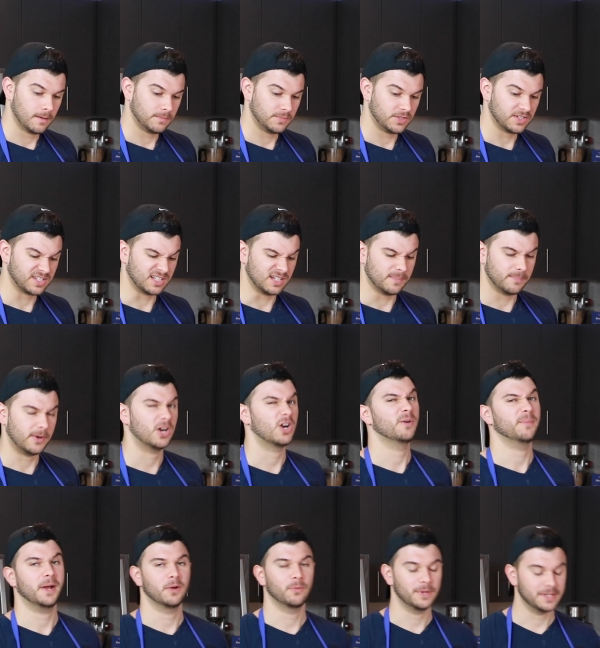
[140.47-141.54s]
Just gonna borrow
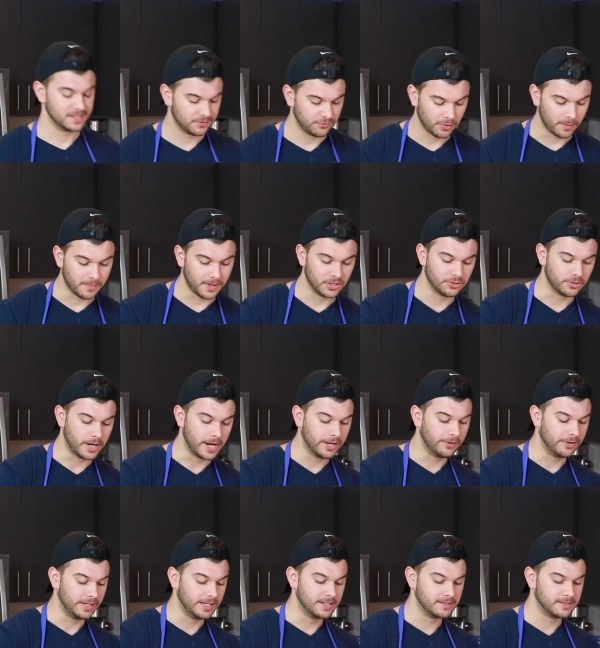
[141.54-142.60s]
my whisk from my dry
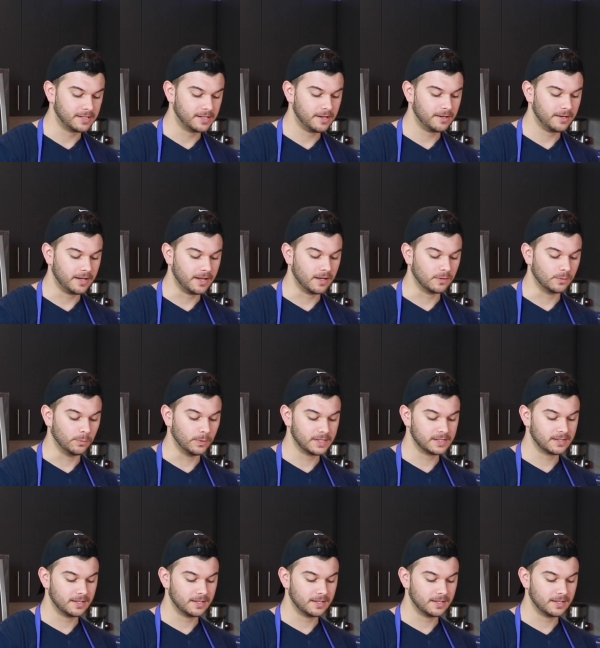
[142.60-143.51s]
ingredients here and whisk